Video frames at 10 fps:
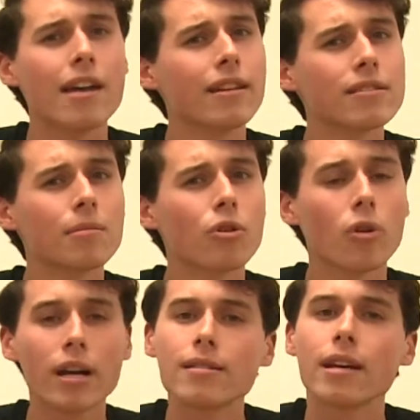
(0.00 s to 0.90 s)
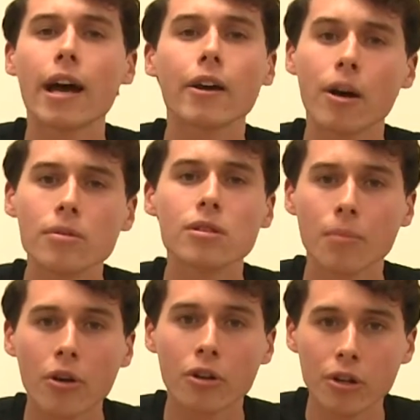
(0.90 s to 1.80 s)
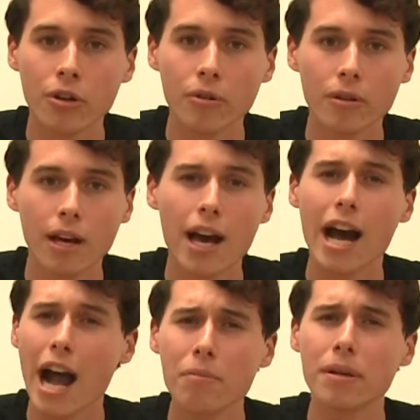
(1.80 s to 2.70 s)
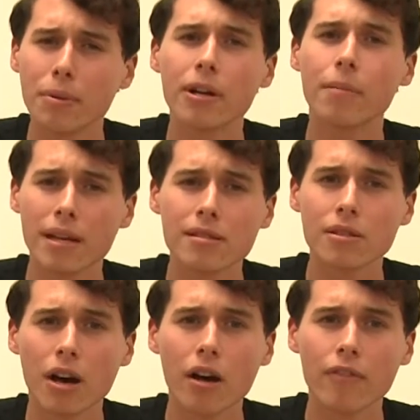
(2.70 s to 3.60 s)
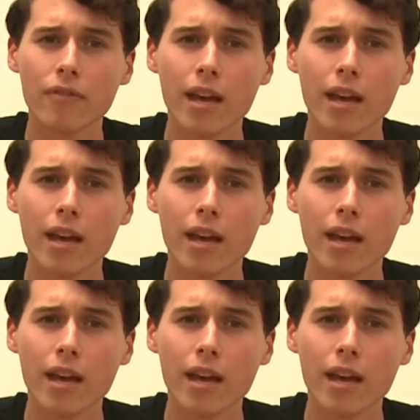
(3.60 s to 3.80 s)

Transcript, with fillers: and then some crazy guy comes to murder you. I would be pretty pissed off.